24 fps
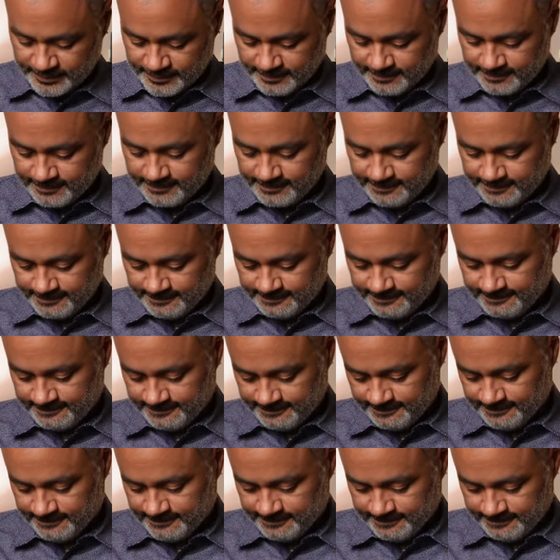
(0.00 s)

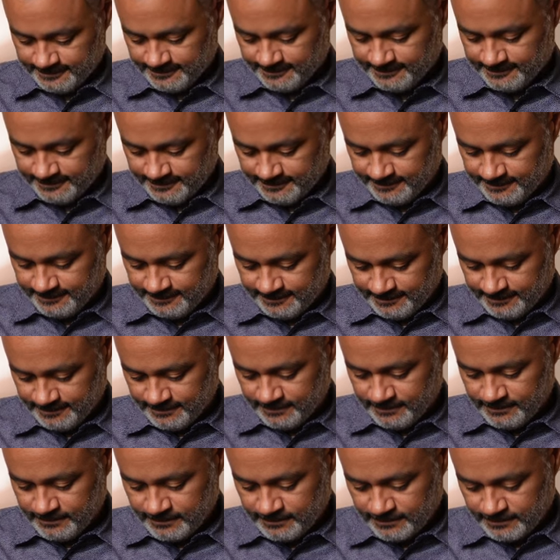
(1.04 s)

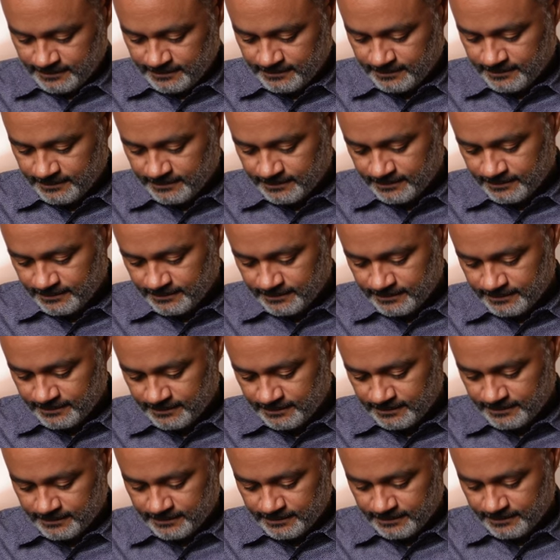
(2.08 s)

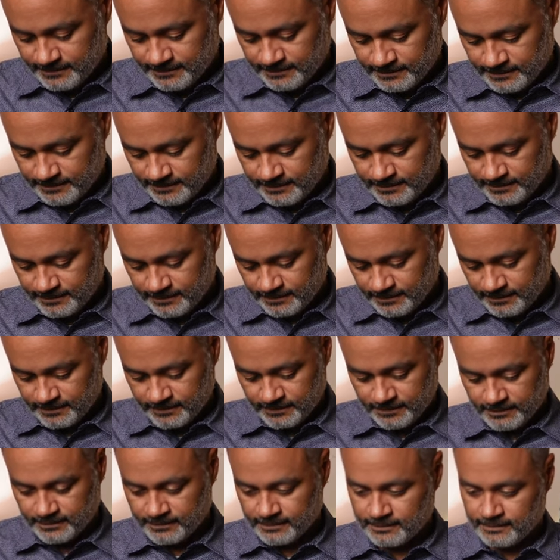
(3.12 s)

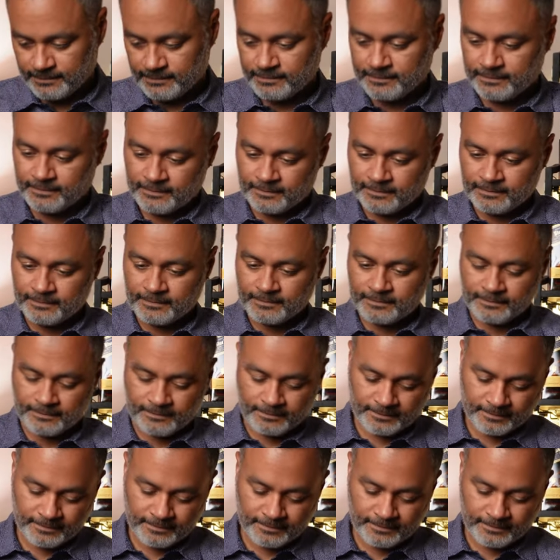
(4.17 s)
Nobody speaks.